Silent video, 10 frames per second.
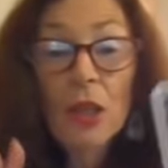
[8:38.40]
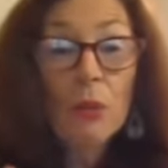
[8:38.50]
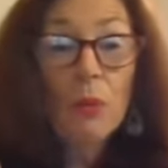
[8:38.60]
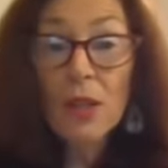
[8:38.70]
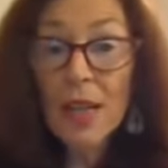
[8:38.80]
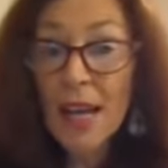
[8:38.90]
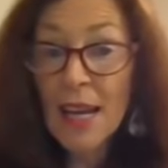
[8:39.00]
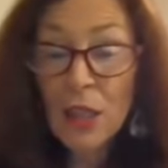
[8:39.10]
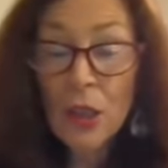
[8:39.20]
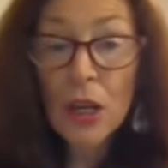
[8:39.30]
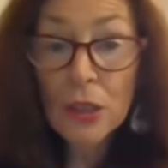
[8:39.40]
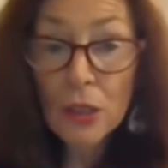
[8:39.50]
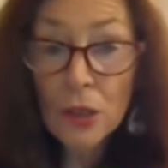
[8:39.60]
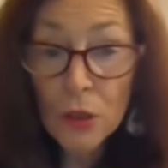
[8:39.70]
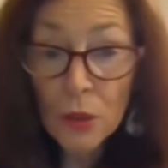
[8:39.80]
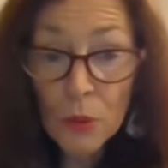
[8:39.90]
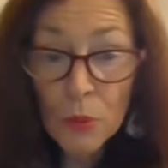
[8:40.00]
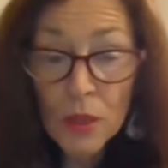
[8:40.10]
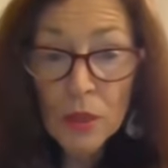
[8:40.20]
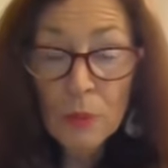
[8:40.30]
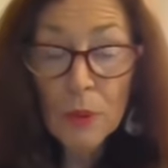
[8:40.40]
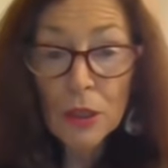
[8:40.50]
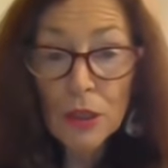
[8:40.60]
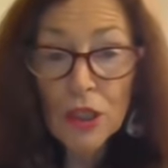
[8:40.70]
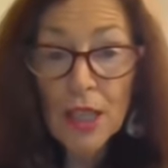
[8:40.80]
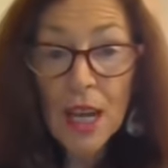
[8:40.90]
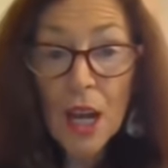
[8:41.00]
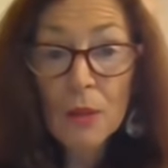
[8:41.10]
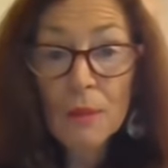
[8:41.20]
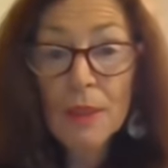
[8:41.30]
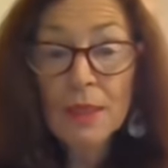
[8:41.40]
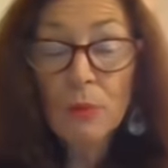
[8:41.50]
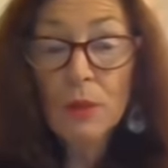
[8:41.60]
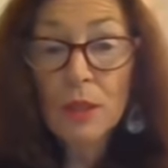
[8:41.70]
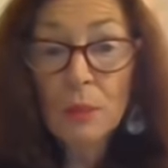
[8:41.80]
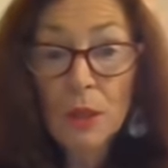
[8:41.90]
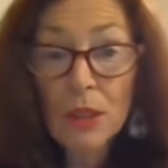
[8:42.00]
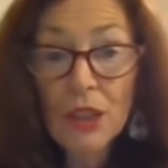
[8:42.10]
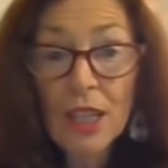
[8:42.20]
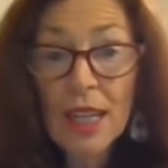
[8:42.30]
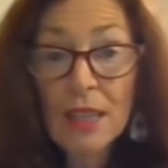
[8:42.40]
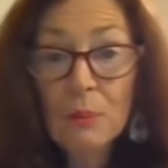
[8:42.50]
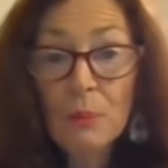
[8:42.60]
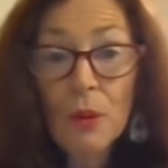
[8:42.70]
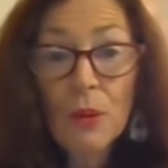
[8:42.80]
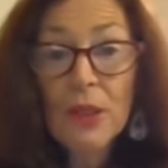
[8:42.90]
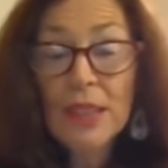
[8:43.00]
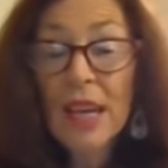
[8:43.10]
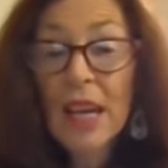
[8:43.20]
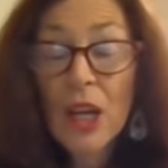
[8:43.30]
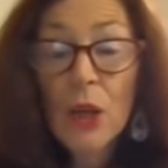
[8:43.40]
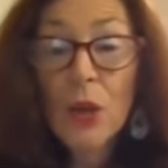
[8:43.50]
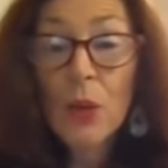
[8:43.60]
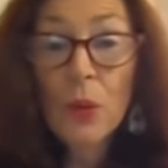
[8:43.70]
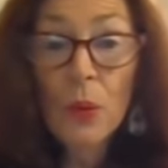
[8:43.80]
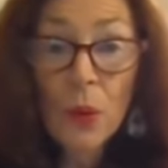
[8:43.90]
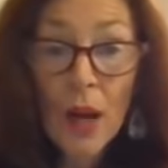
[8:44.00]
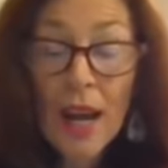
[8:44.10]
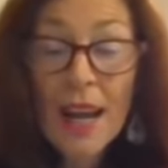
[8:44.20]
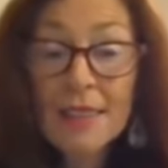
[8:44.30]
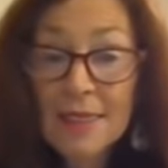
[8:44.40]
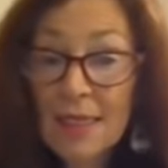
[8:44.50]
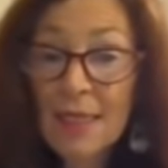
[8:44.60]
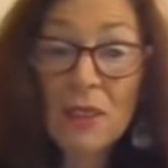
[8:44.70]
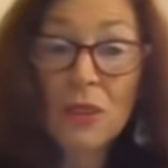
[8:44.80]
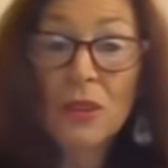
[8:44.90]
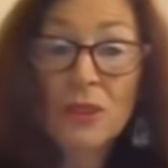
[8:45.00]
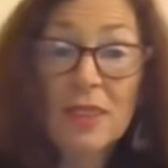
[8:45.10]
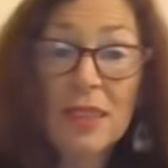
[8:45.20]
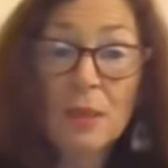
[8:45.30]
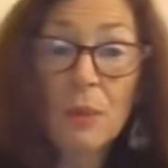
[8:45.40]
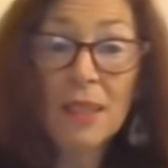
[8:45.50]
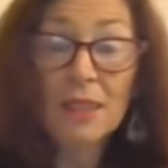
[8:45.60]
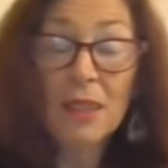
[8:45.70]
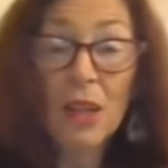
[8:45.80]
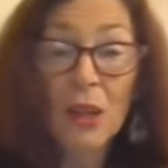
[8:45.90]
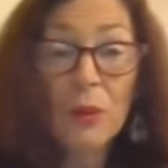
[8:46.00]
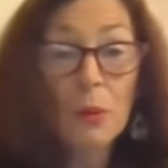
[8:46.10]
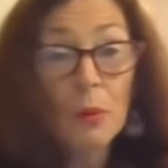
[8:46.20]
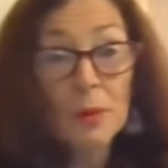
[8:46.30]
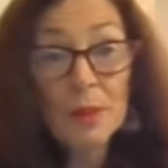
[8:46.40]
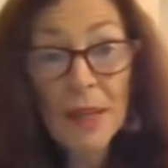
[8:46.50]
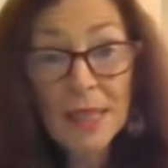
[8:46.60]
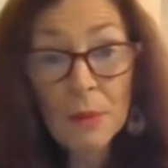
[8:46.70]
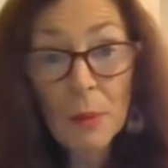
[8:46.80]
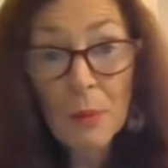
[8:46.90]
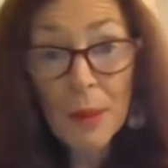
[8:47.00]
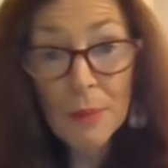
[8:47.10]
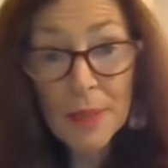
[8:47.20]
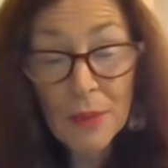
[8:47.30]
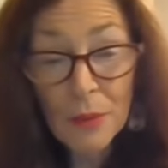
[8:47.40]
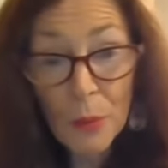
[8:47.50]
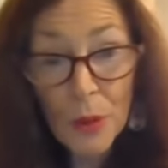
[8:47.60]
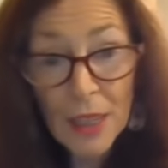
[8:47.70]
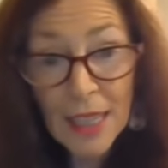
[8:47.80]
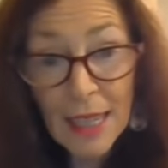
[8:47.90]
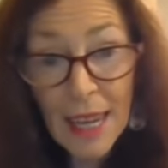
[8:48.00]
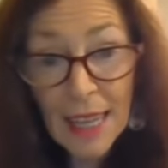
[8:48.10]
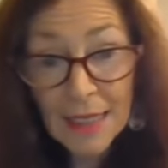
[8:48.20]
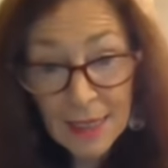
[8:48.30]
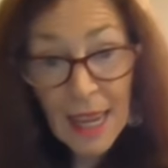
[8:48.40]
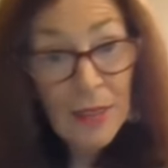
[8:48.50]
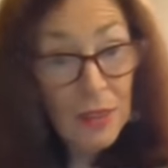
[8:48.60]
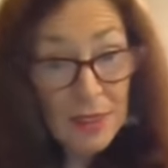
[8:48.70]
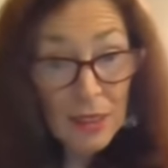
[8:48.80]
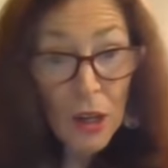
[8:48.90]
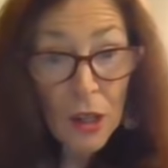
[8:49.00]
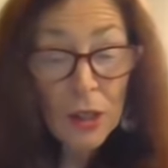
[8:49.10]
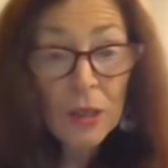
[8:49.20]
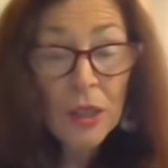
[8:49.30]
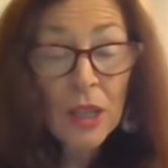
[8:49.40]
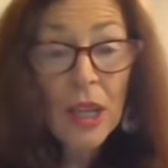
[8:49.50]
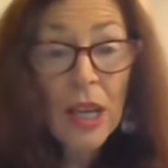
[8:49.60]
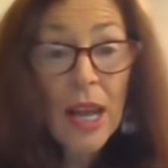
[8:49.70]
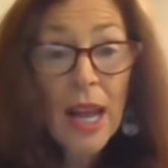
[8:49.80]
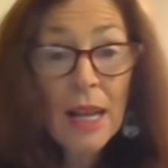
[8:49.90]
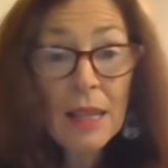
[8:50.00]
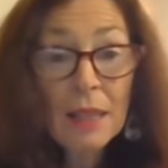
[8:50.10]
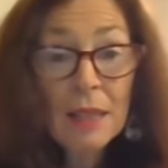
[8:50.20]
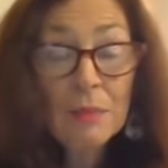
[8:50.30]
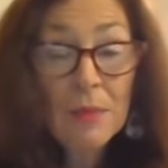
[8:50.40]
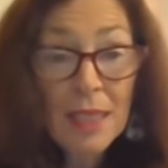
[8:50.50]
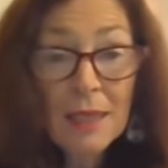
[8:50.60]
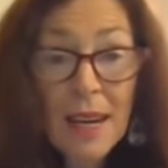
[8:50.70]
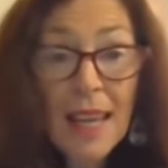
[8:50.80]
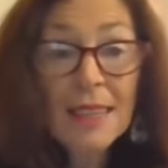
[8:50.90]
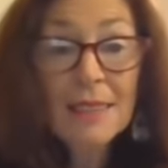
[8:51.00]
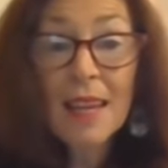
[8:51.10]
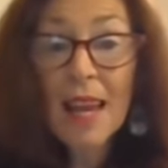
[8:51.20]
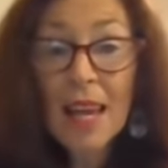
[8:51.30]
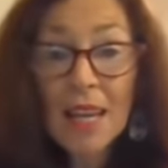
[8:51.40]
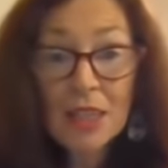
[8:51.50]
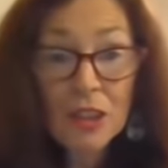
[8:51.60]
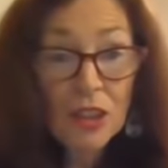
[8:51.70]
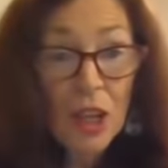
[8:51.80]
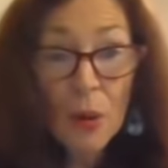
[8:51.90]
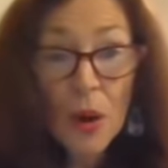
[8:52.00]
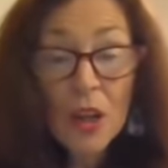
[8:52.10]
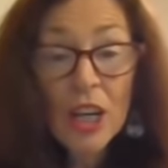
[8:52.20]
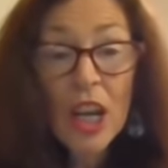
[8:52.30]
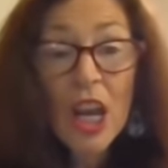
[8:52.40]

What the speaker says: what are you going to do with the burgeoning homeless, with the burgeoning unemployed, who until 6 months ago were respectable members of the working class and the solid middle class and so on?